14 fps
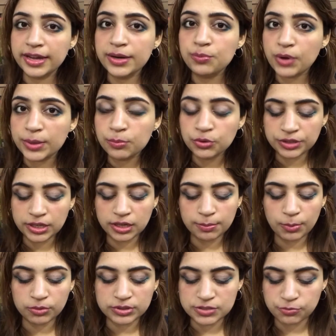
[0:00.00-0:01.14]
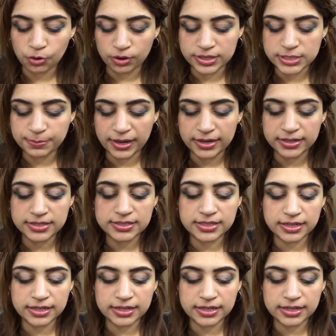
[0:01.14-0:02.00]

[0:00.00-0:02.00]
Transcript: And one more thing about this flawless palette is